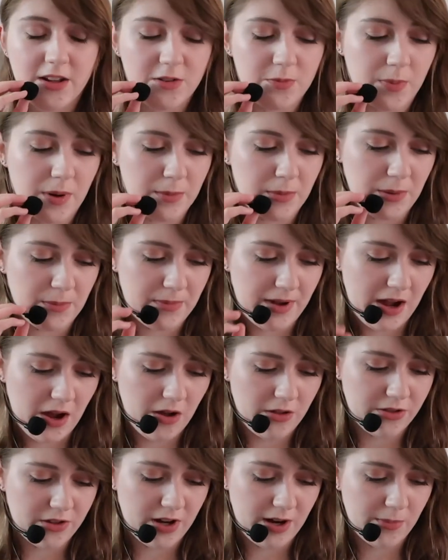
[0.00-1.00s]
is by my
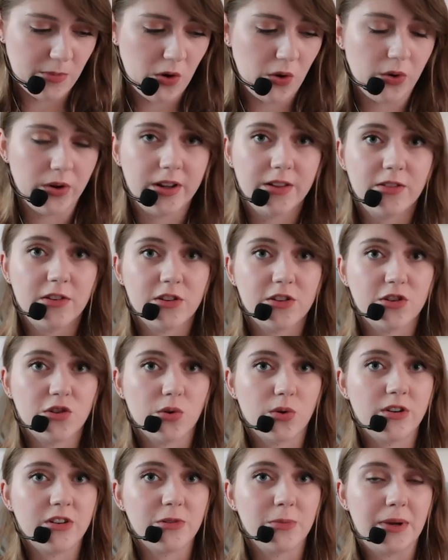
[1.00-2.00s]
mouth and I'm holding this
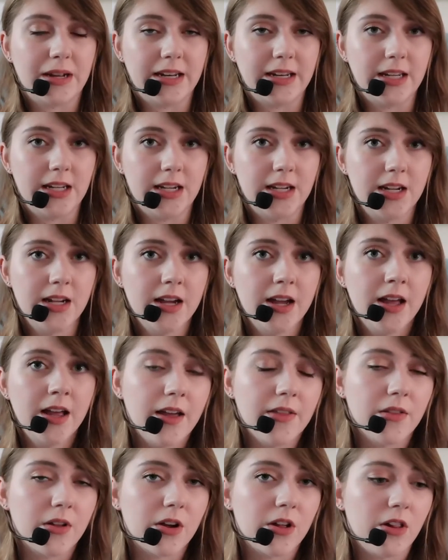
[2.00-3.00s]
towards my knee,
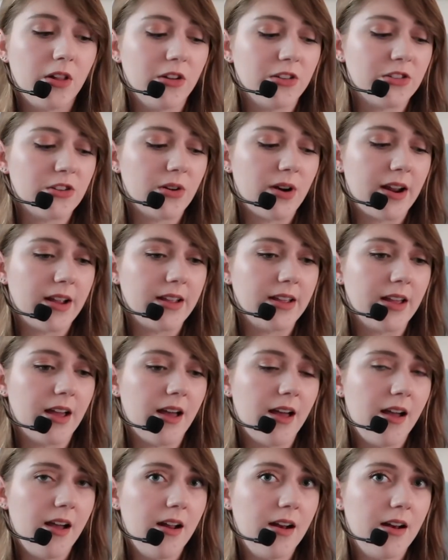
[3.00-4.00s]
and the closer I
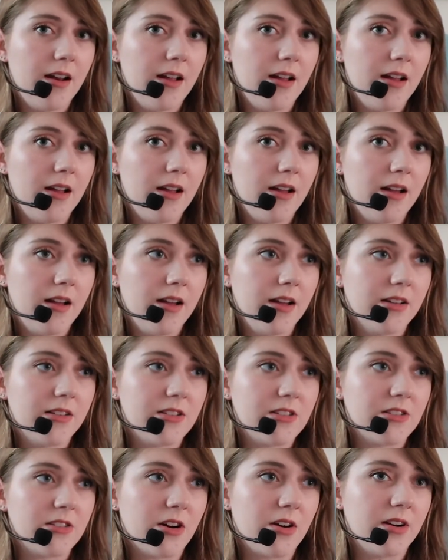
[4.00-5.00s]
get, it's
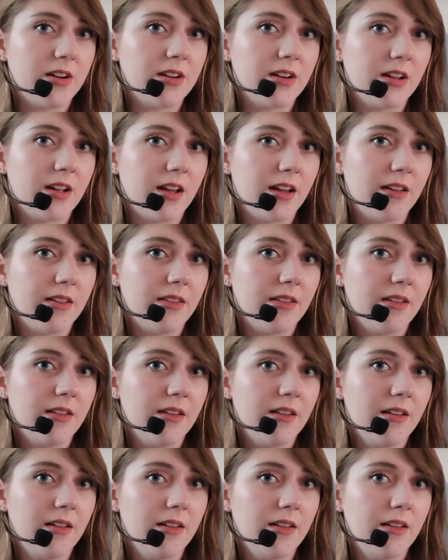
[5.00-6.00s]
starting to get
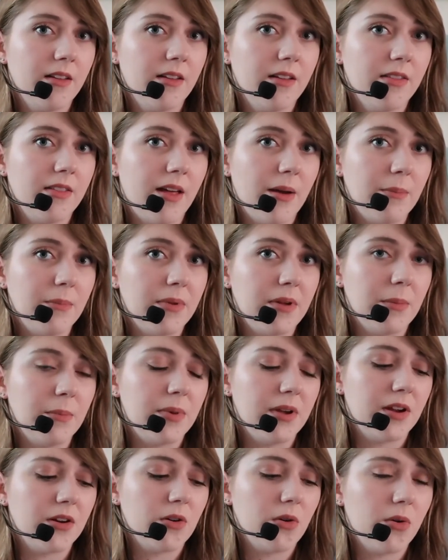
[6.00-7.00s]
that
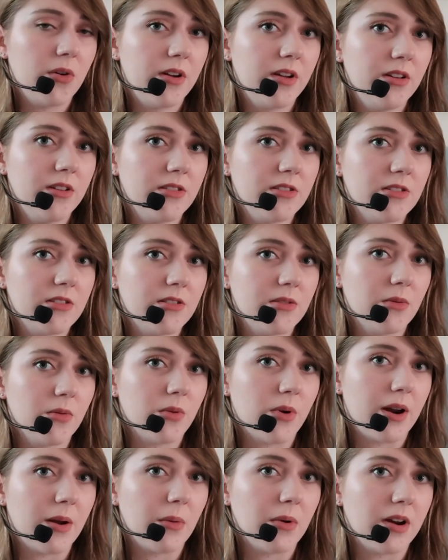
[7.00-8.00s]
beeping noise
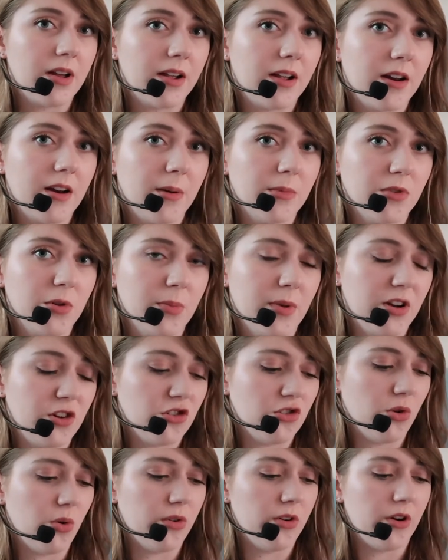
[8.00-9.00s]
right when I get up to my
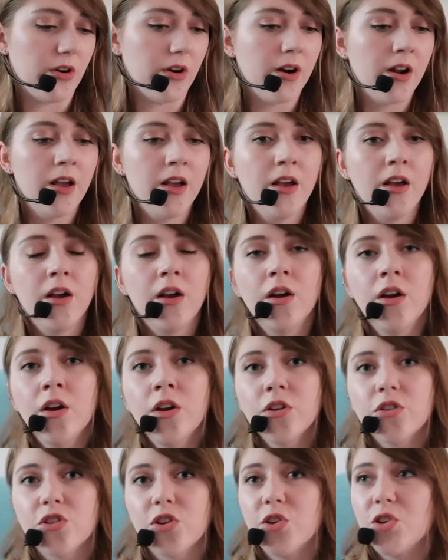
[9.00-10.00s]
shoulder.
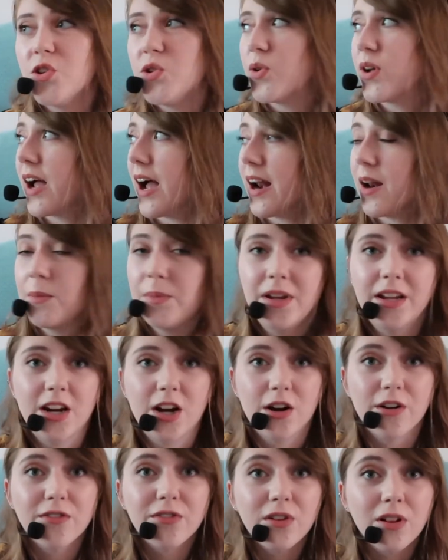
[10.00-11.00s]
So you gotta be
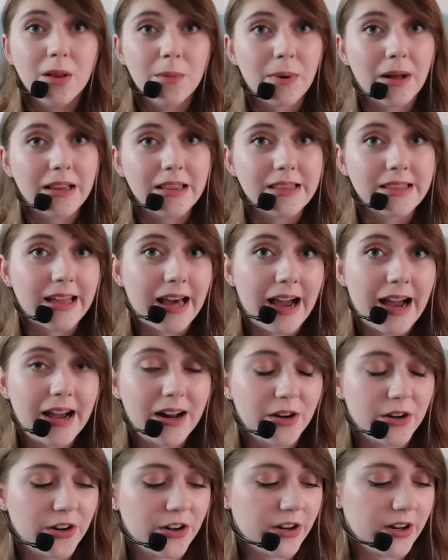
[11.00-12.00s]
careful about that
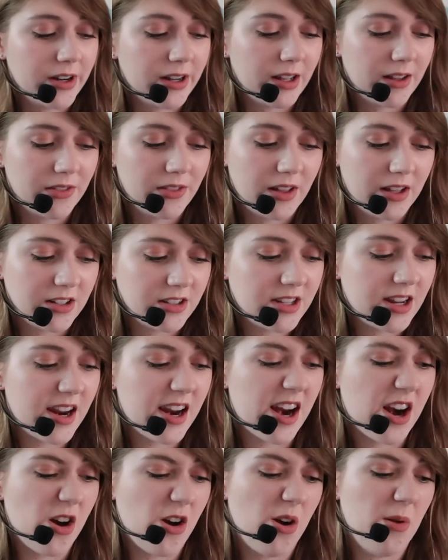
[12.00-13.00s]
or you're gonna get that
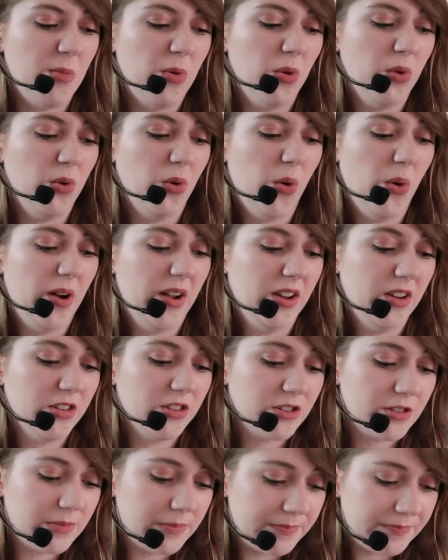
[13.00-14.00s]
terrible
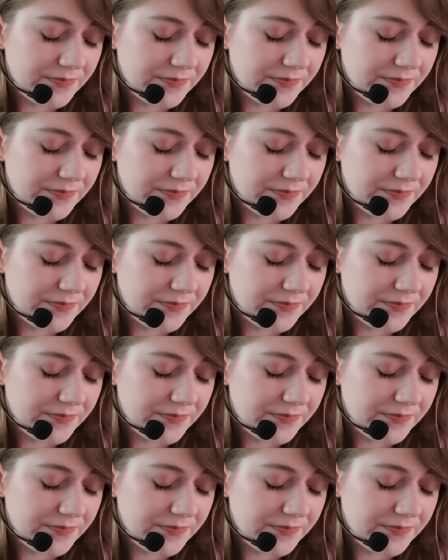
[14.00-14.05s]
noise.